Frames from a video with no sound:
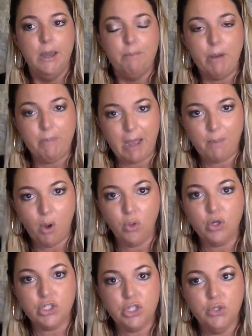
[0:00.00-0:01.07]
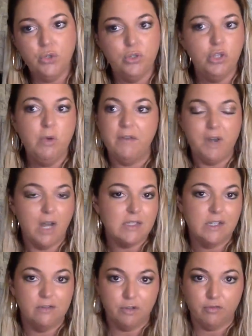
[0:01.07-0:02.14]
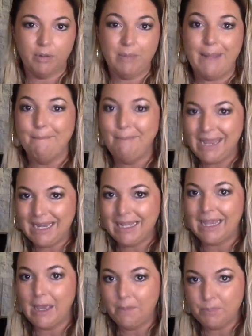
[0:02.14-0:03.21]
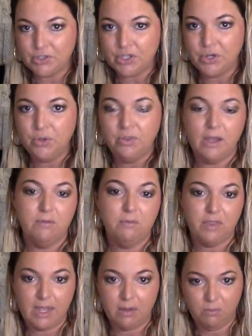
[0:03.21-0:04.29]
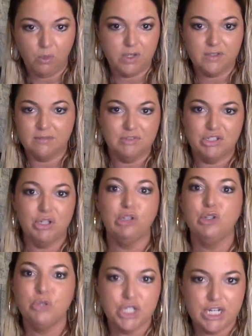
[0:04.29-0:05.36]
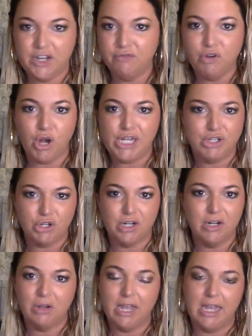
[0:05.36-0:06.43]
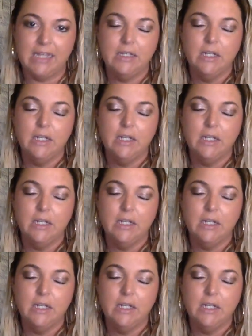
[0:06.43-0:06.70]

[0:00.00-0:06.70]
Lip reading: But bipolar 2, you have not suffered from a manic episode that was delusion of grandeur, okay?